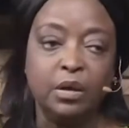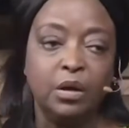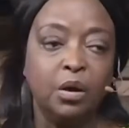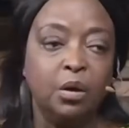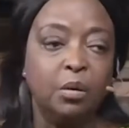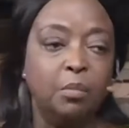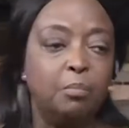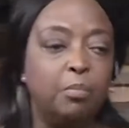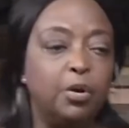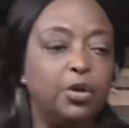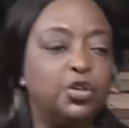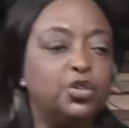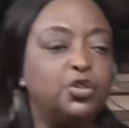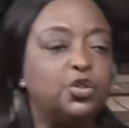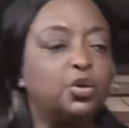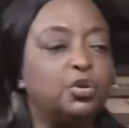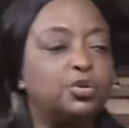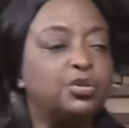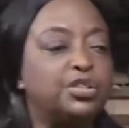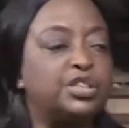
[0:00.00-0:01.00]
but you
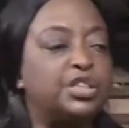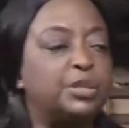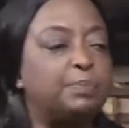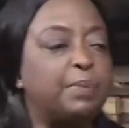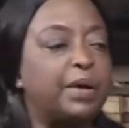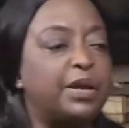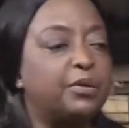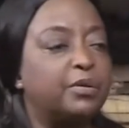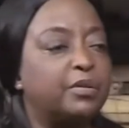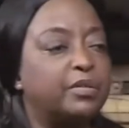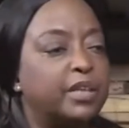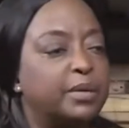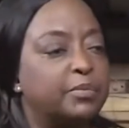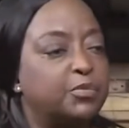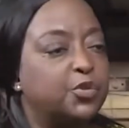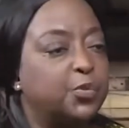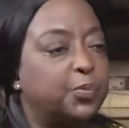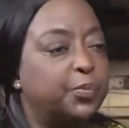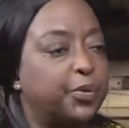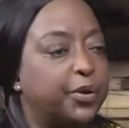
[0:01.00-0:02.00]
don't depend on them to
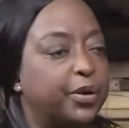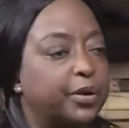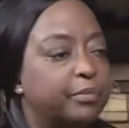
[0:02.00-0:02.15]
pray.